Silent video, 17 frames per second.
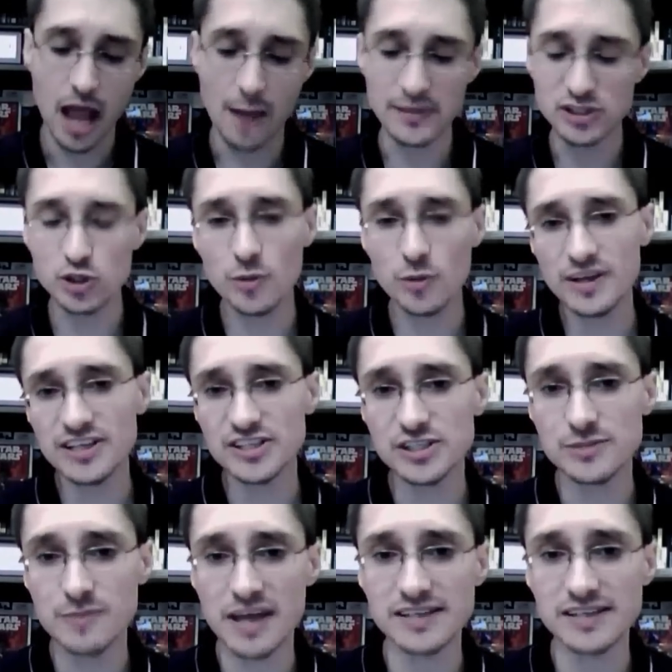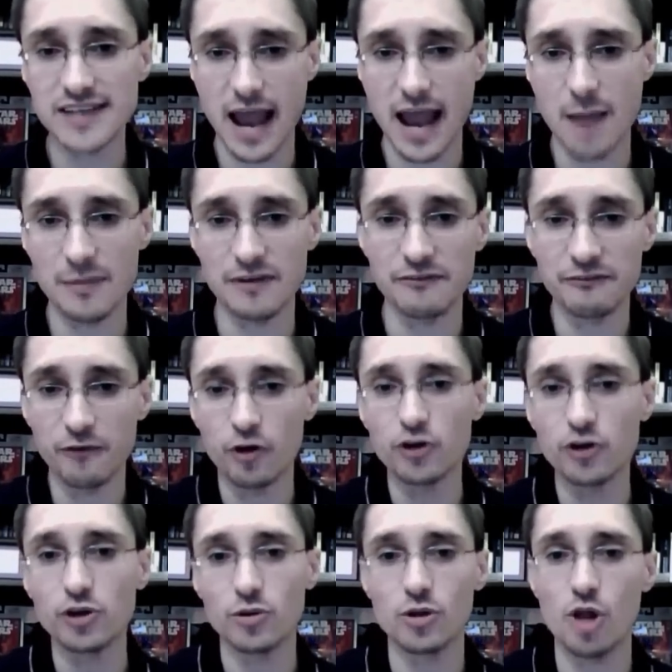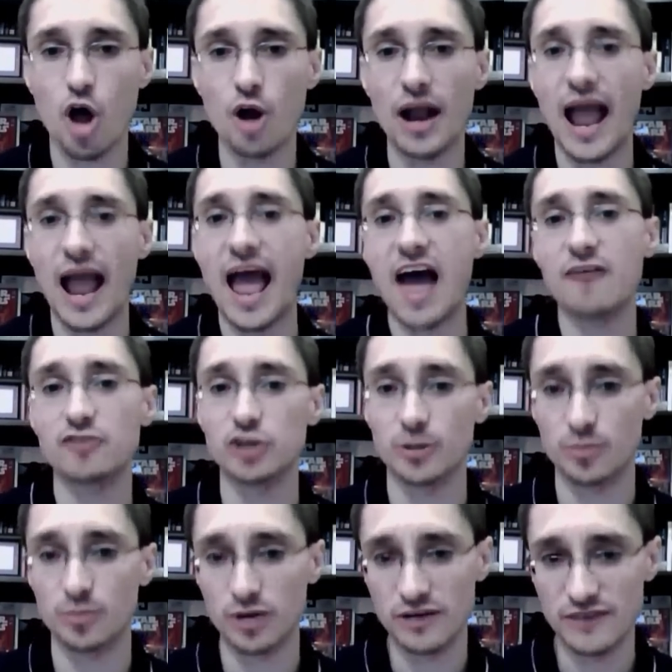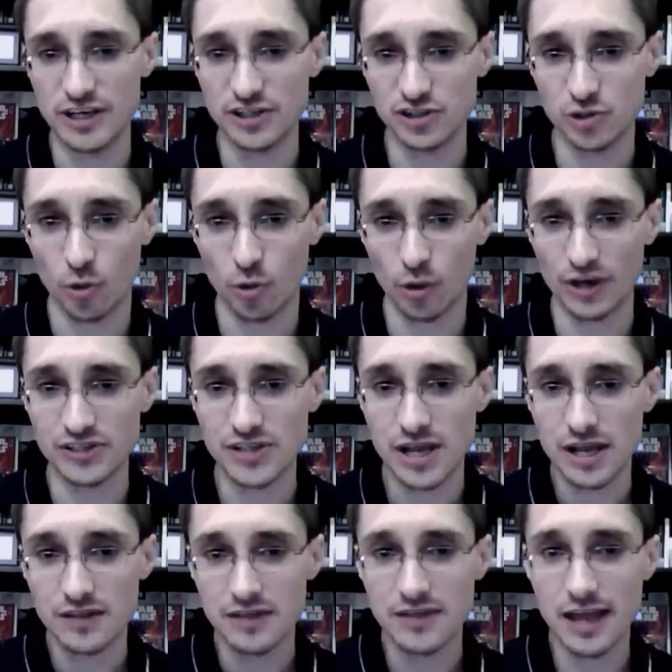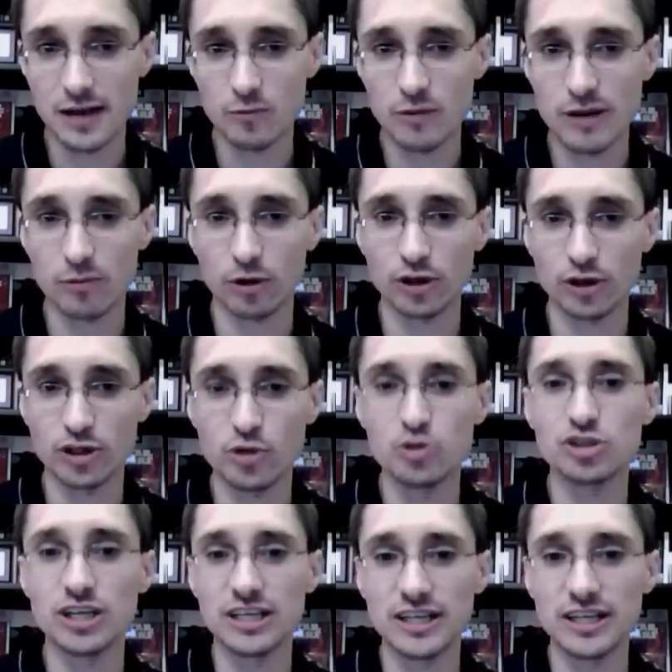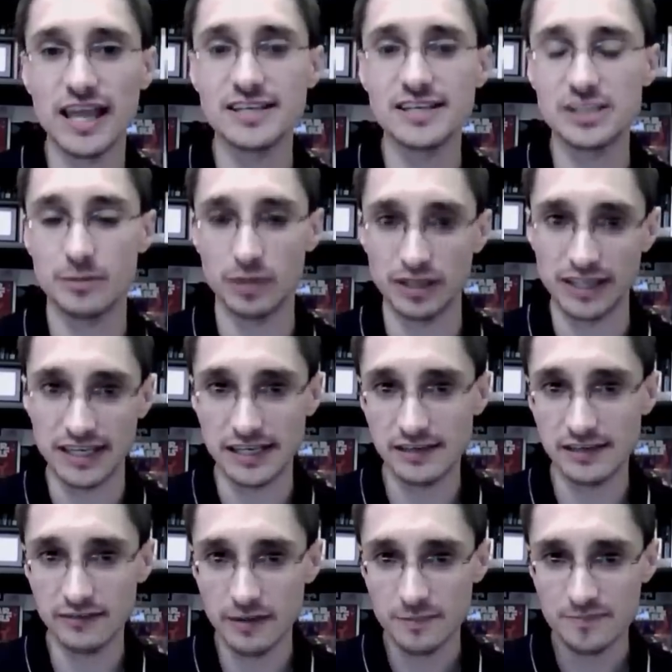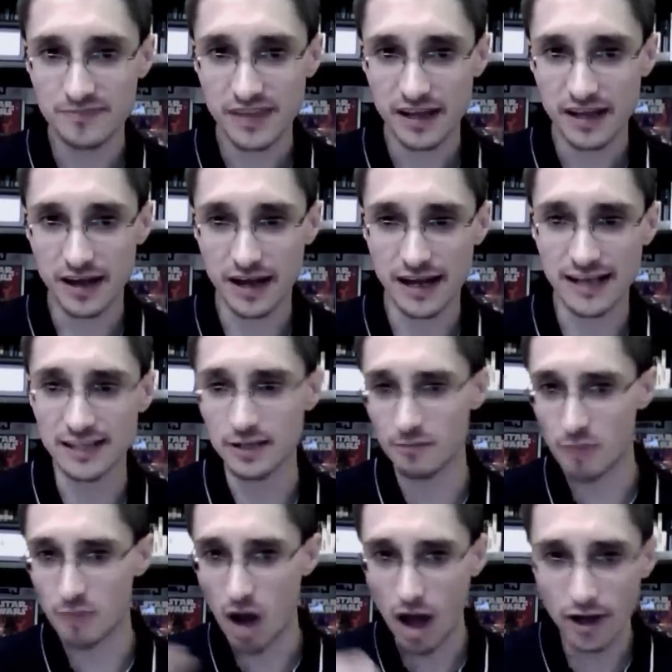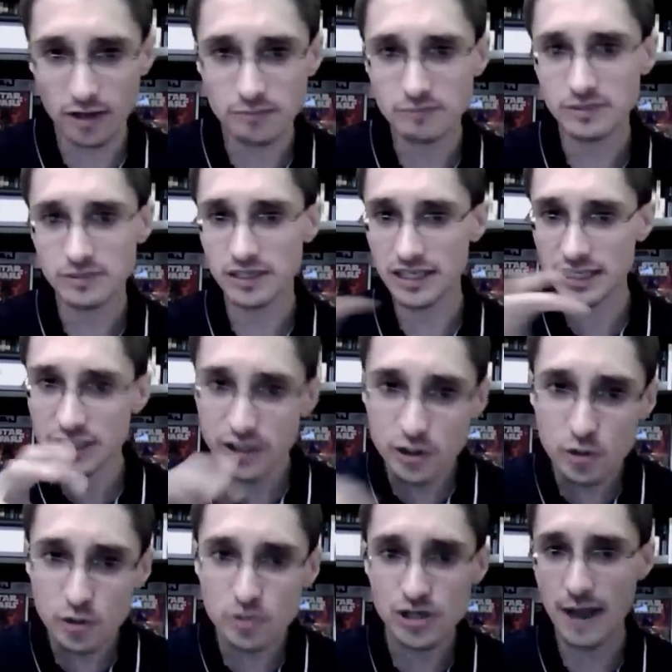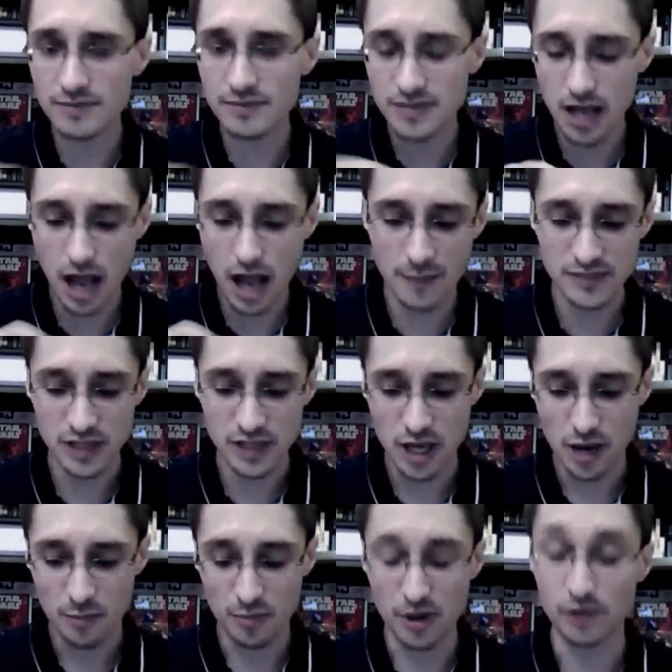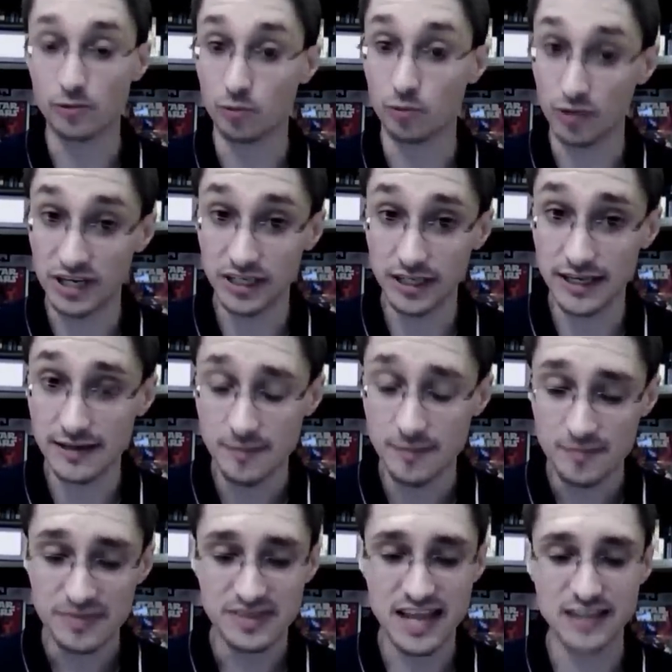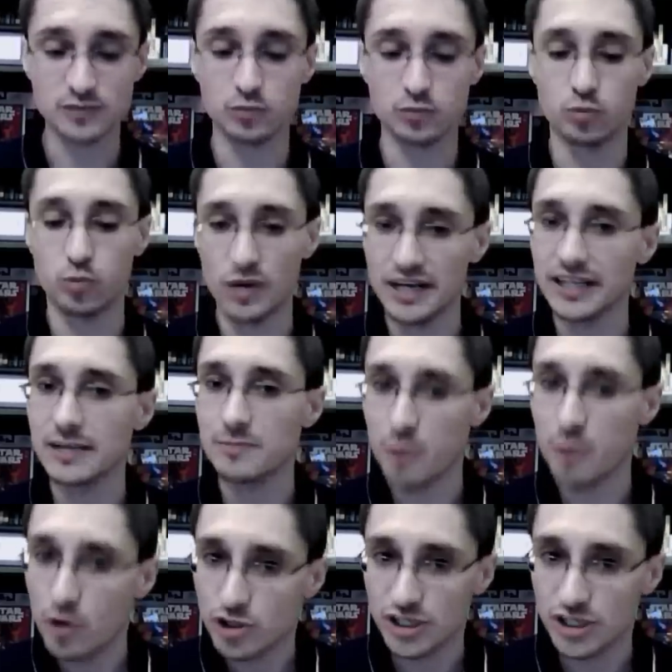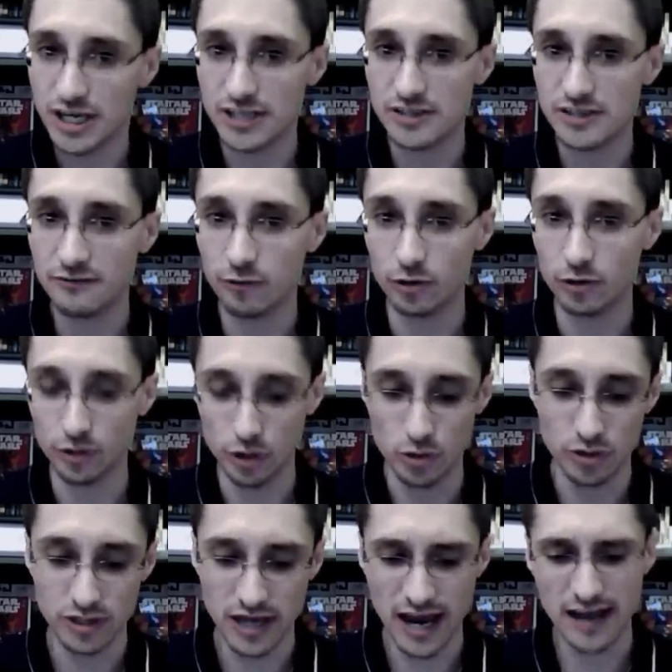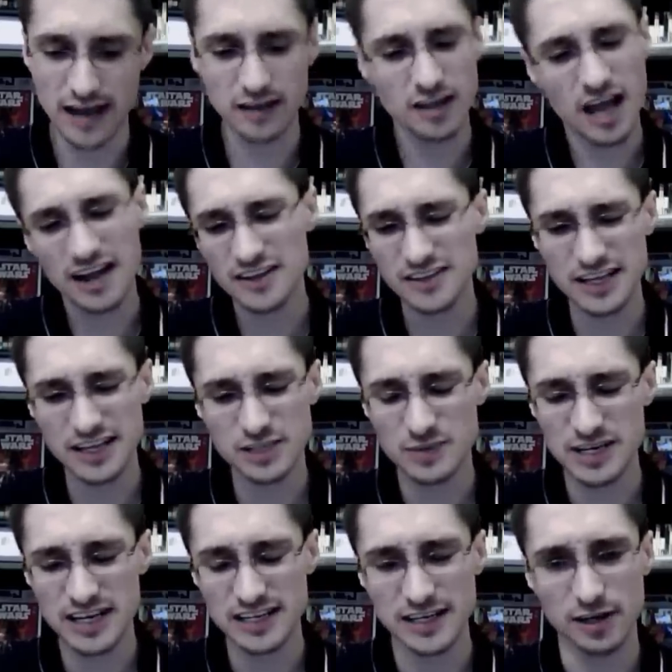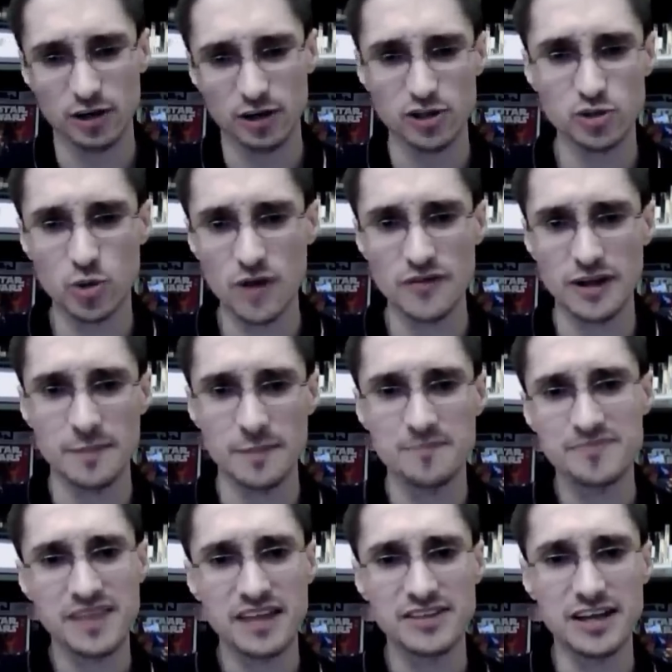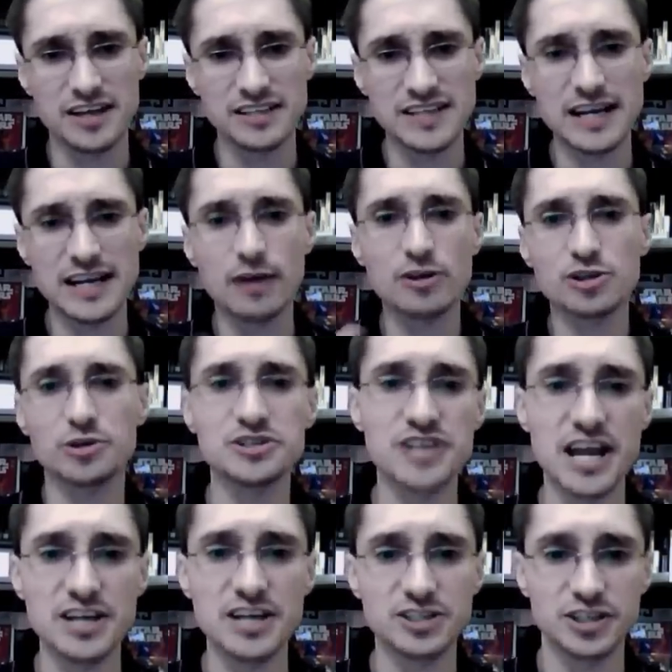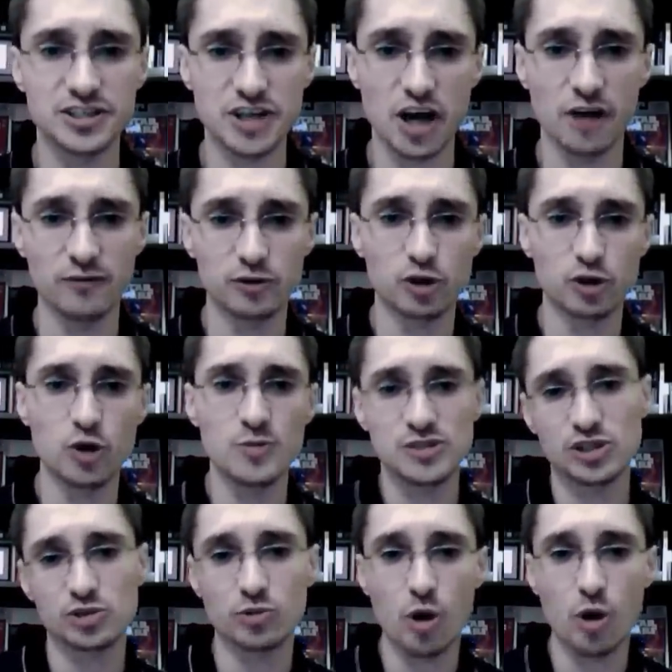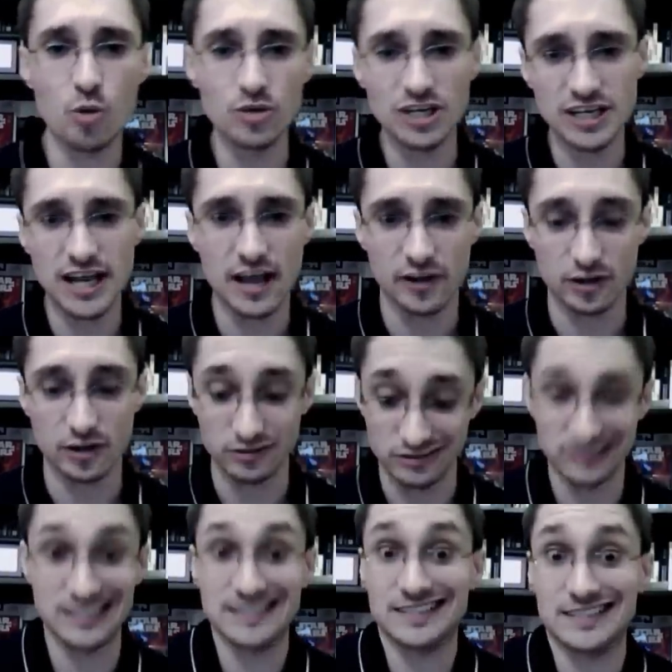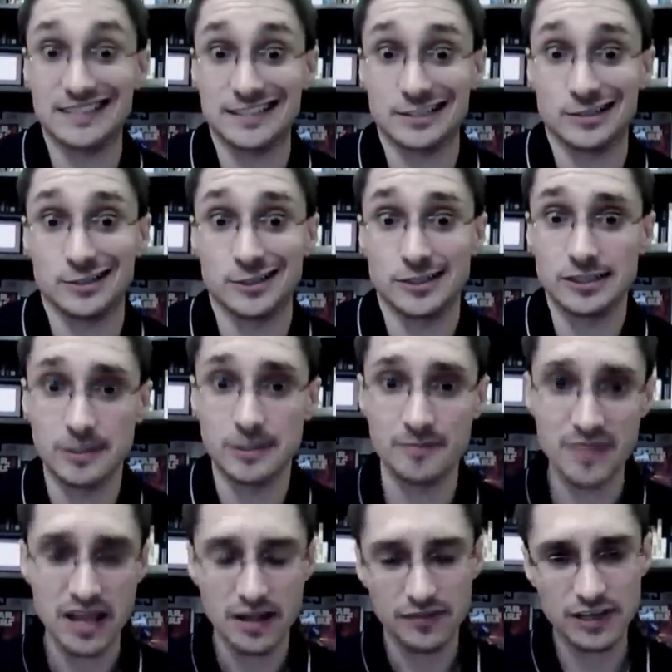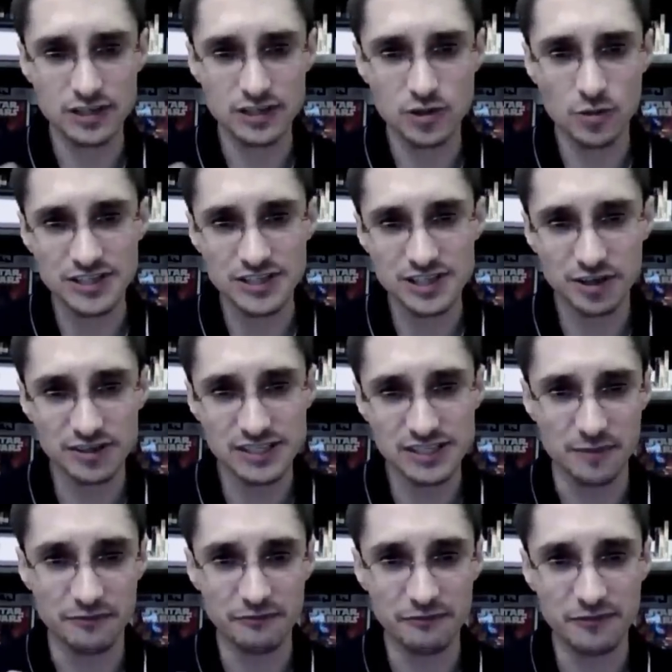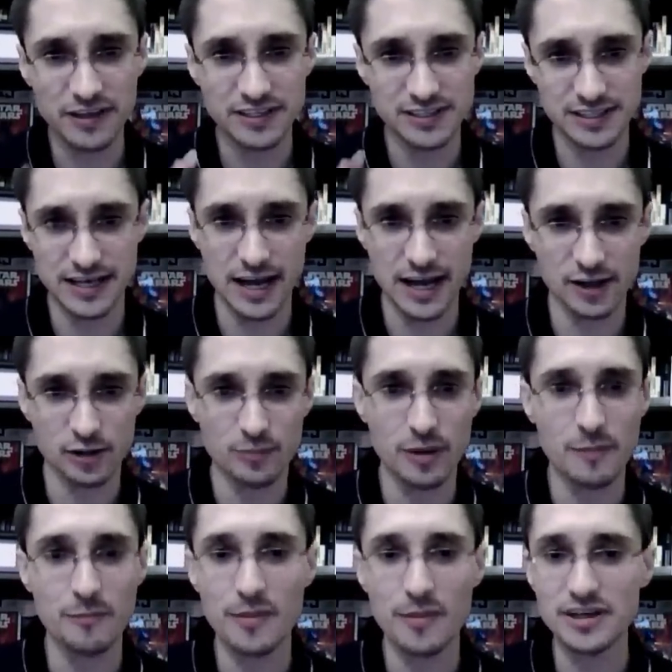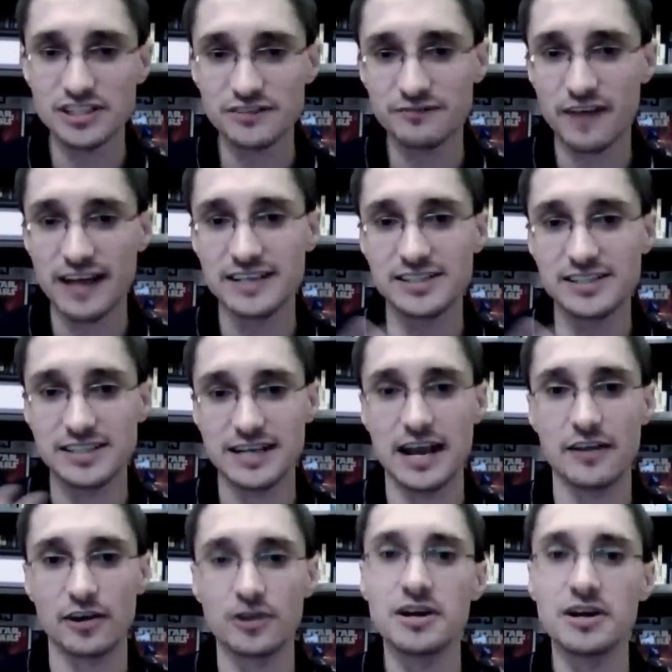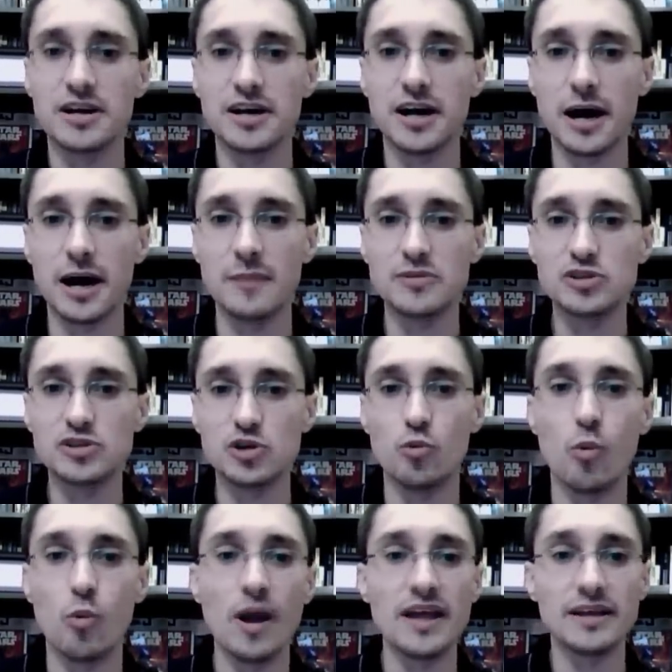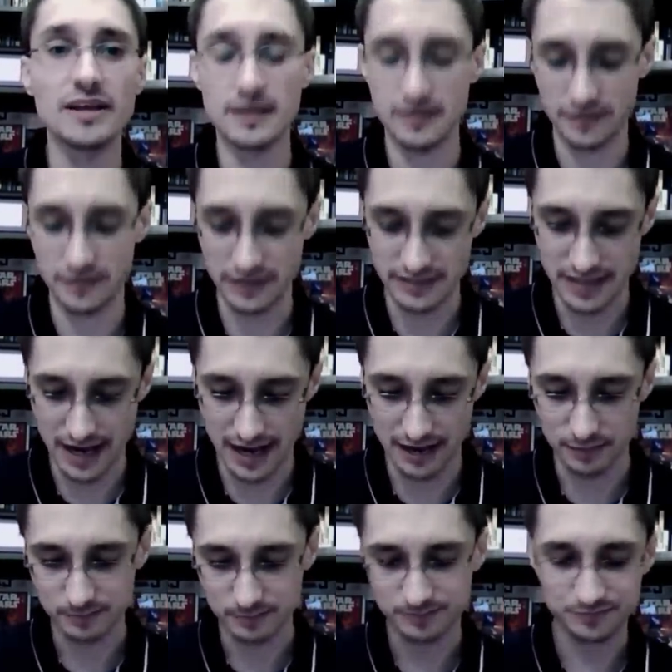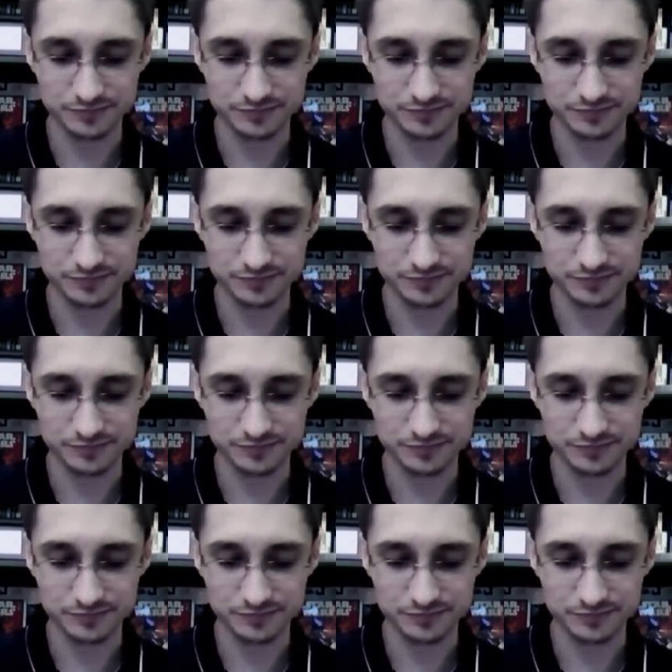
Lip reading: I'm assuming this is meant to happen further along after the previous stories than we were usually led to believe in the modern EU-type times, but really, that's really pushing it for Luke. And a lot of things we get here are sort of the characterizations of groups thrown together, like that art, that don't necessarily seem to fit together, but must fight together to win the day.